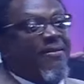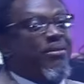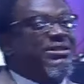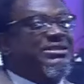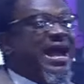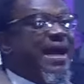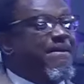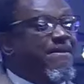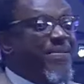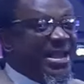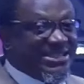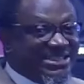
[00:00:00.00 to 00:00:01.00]
But that
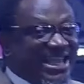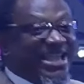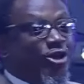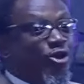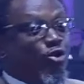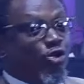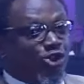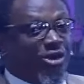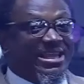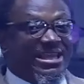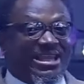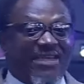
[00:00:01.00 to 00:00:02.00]
best, the illusion
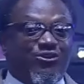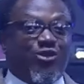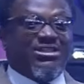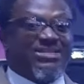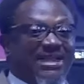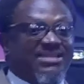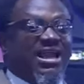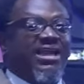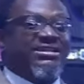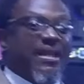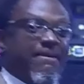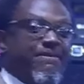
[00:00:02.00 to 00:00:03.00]
he gives you is that
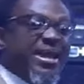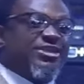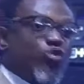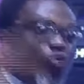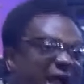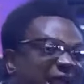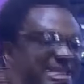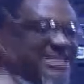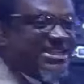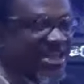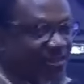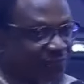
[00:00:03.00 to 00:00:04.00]
the best wine is
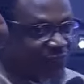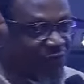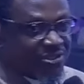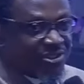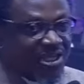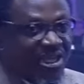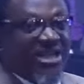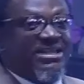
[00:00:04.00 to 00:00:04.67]
still in front.